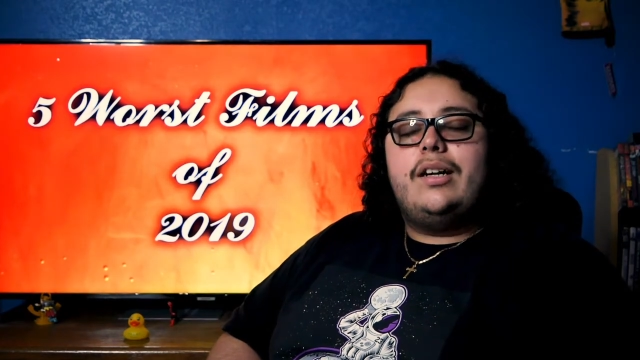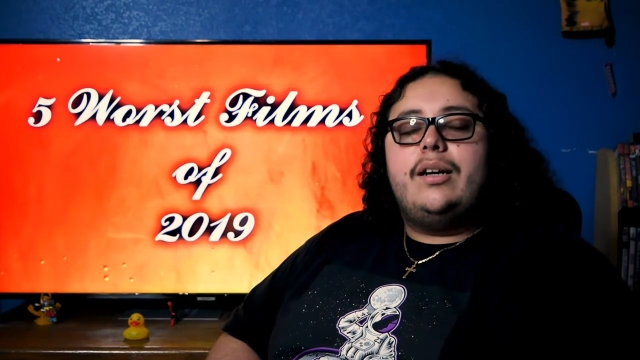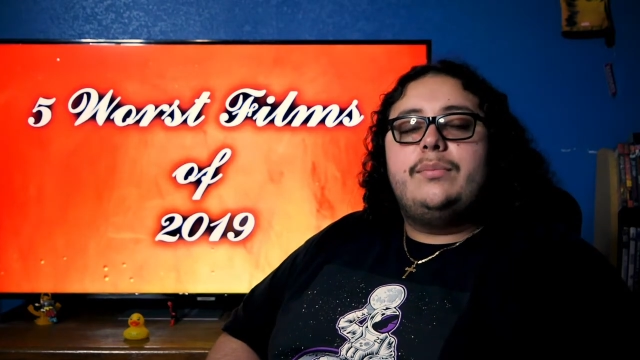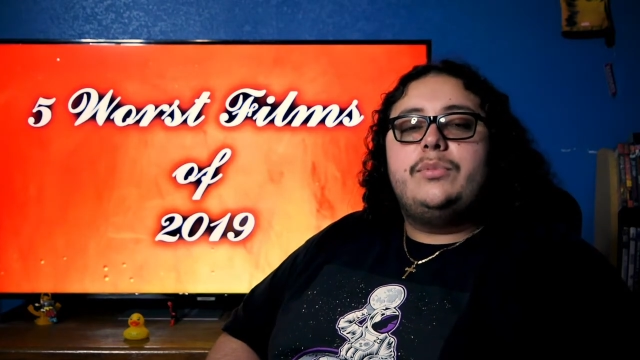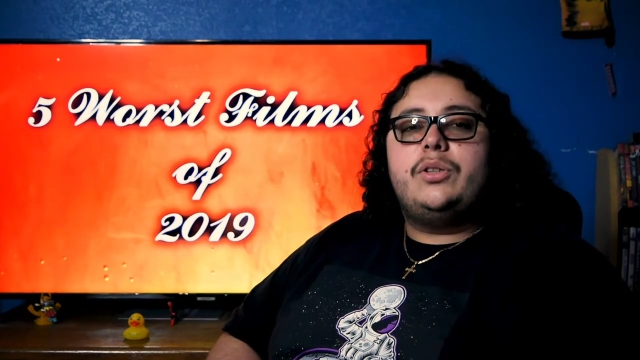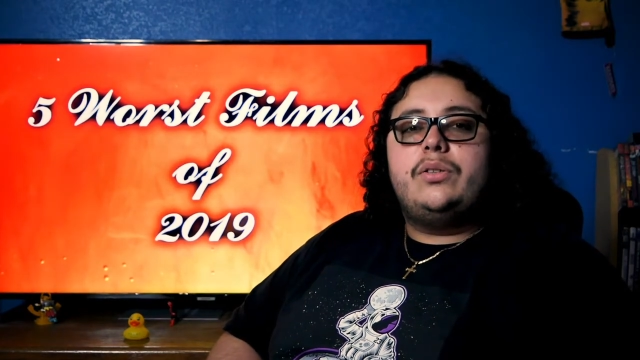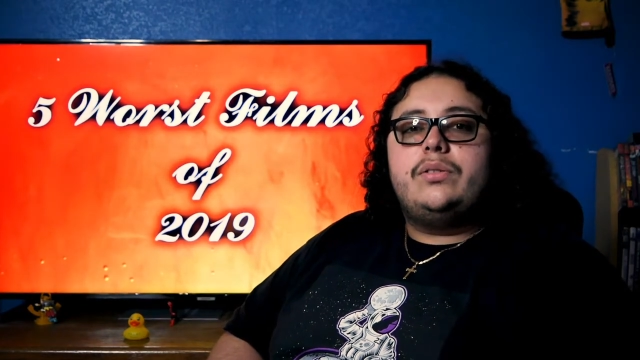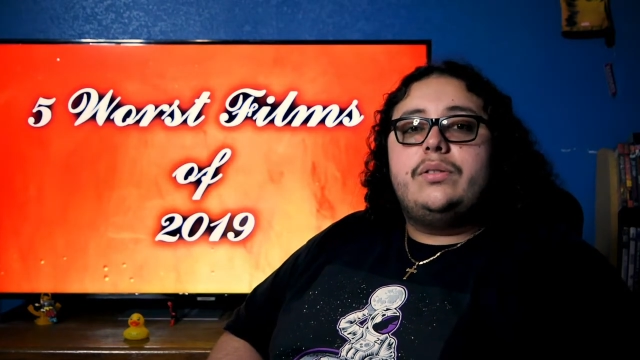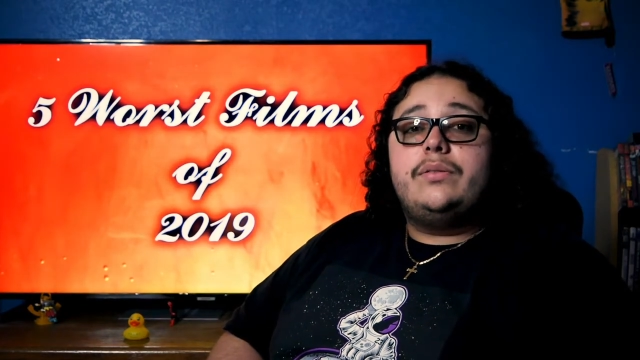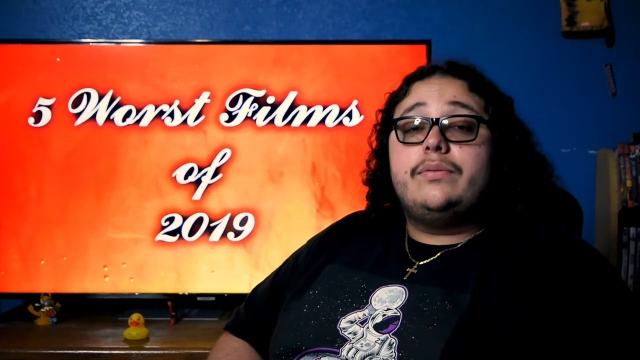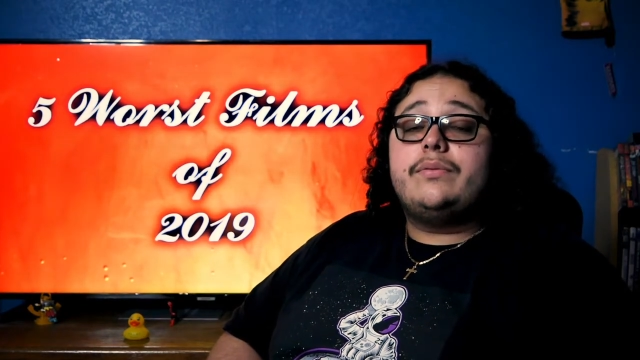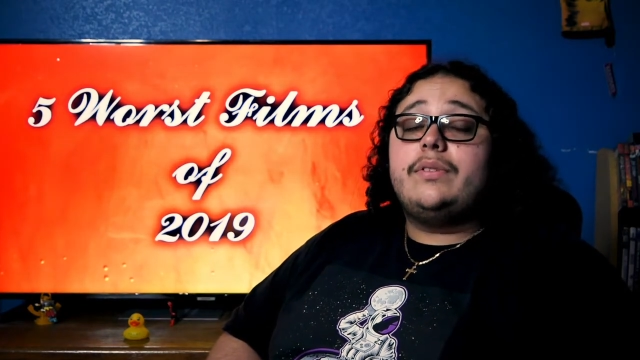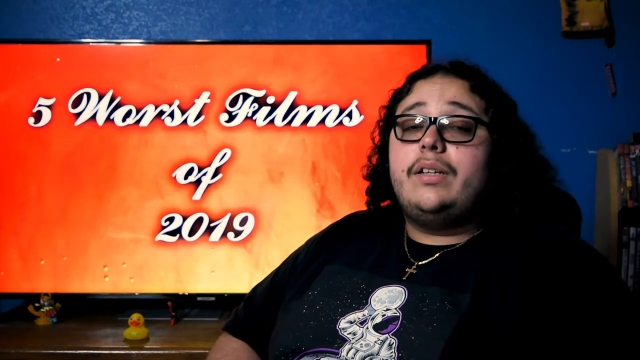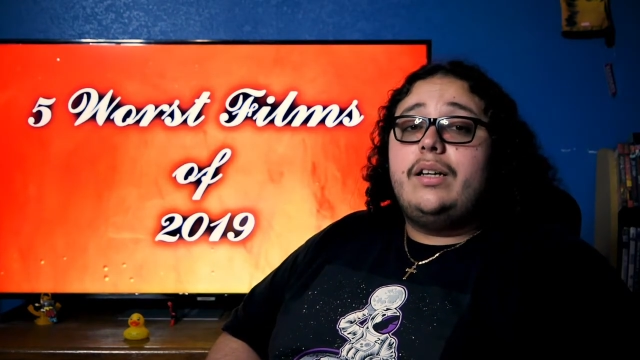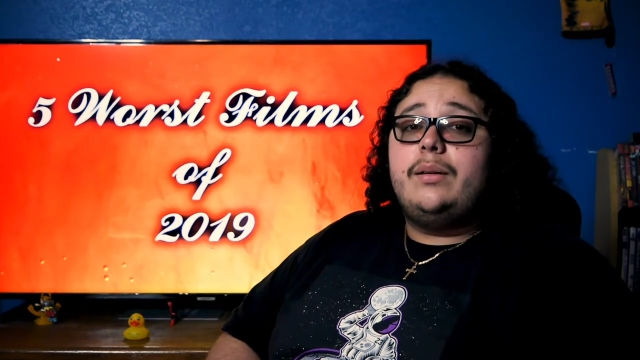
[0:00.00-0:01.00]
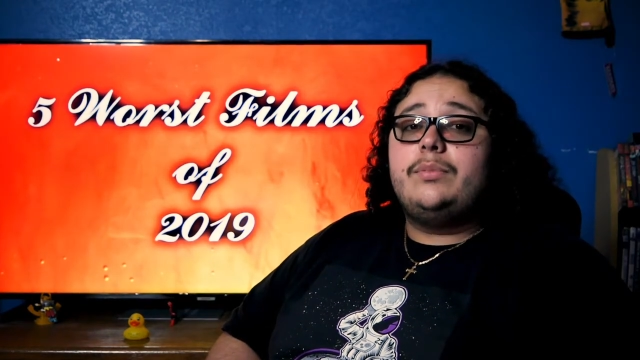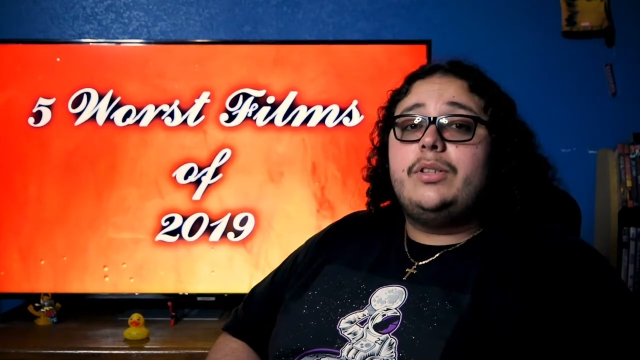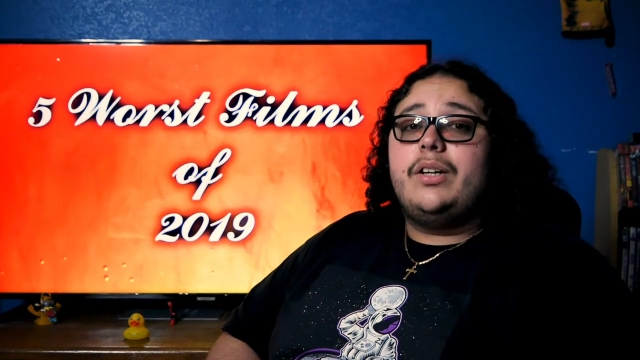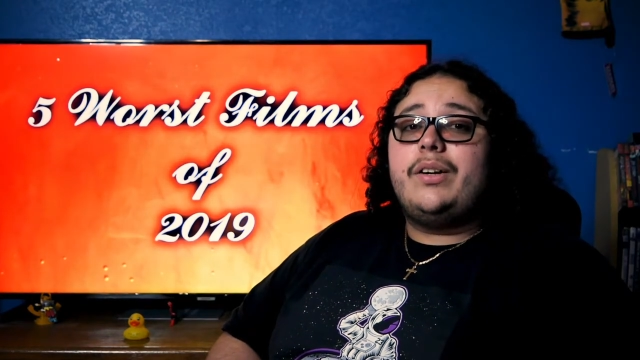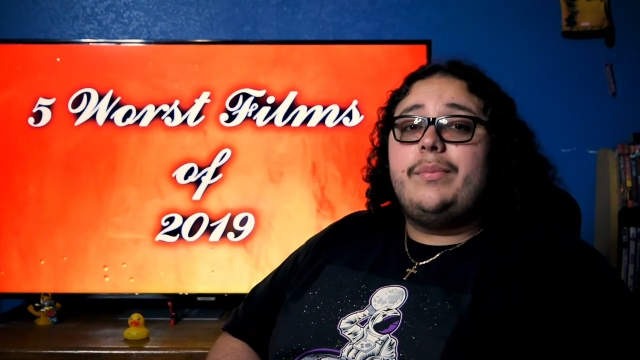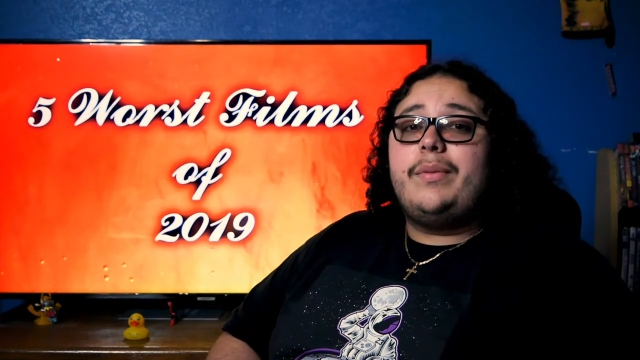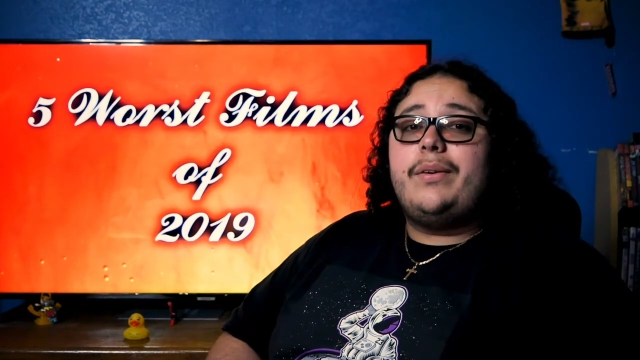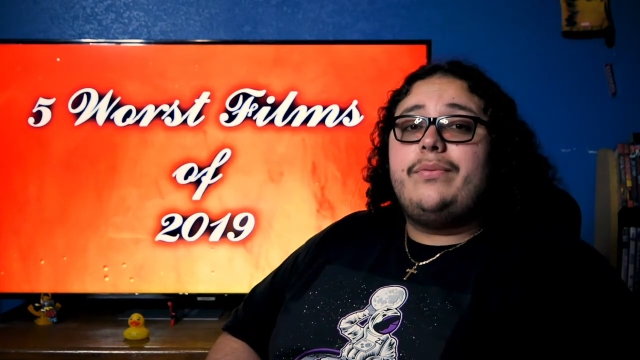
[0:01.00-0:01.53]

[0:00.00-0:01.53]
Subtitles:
I'm Joseph, and I'm talking my